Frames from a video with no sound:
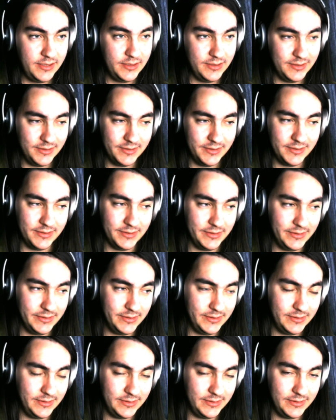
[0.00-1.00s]

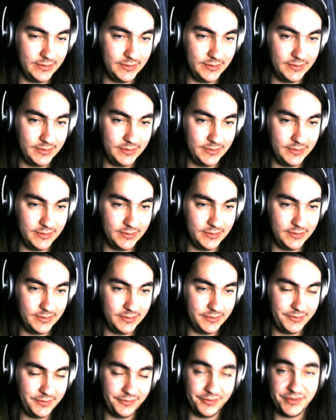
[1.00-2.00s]
Uh,
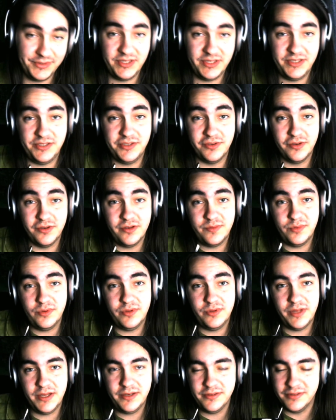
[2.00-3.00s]
was it
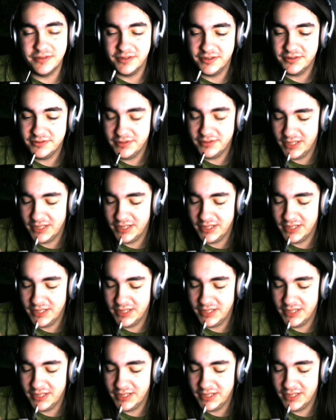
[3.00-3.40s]
enjoyable? I don't know.